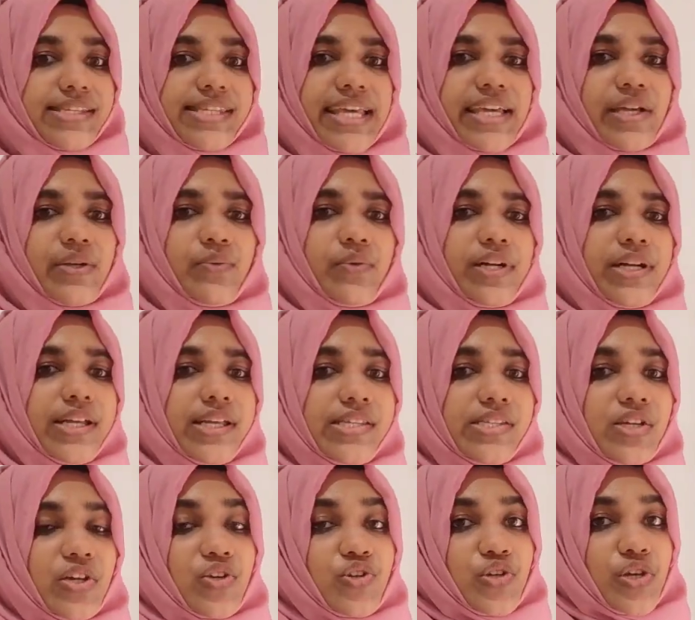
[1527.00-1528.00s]
the second one
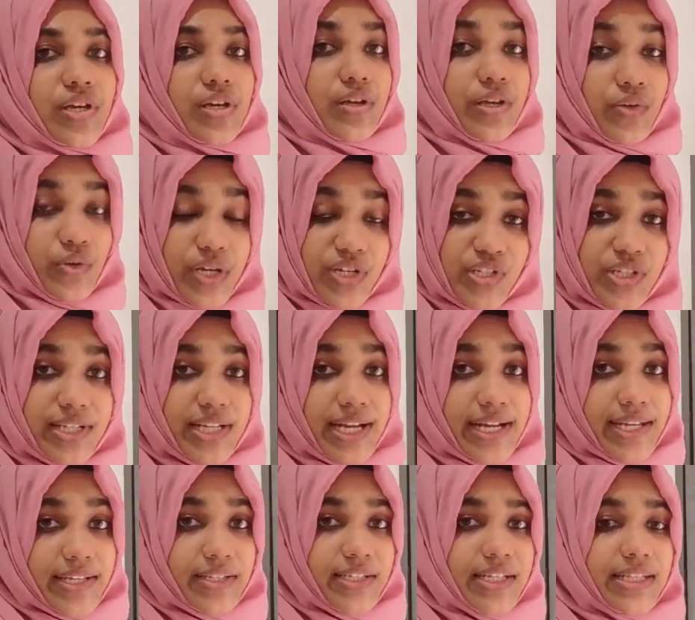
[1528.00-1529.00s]
is equation
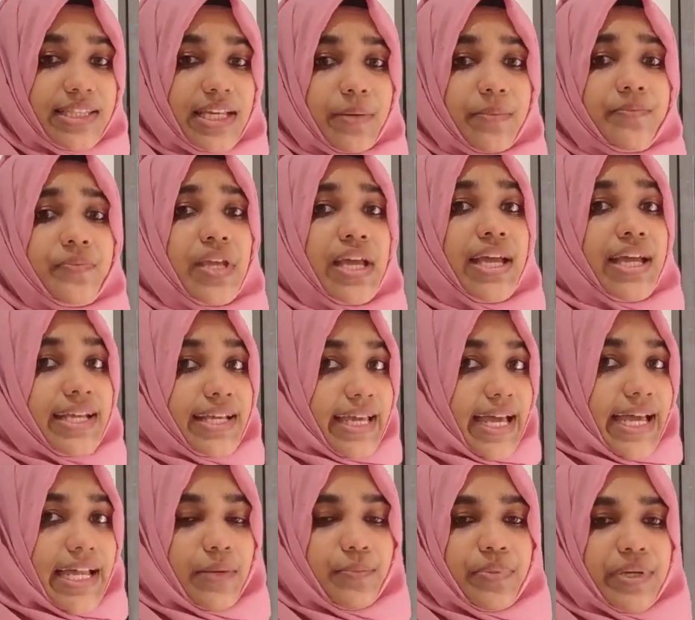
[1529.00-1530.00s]
connecting them
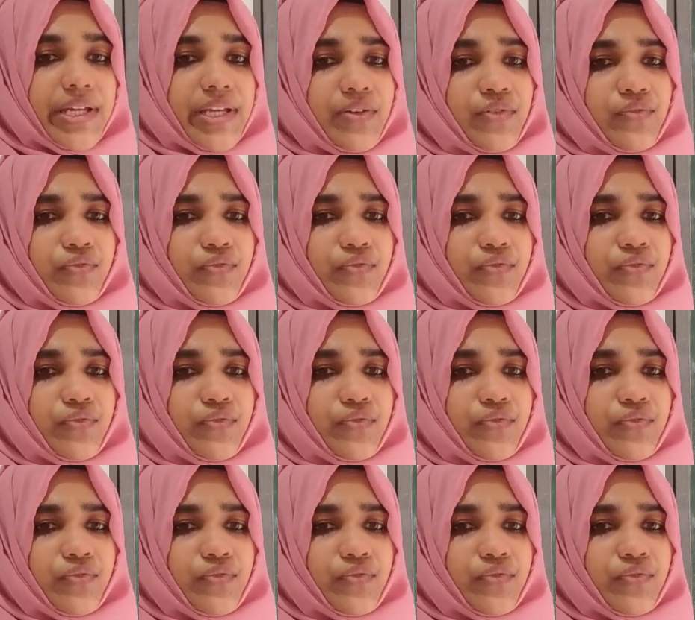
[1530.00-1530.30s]
can be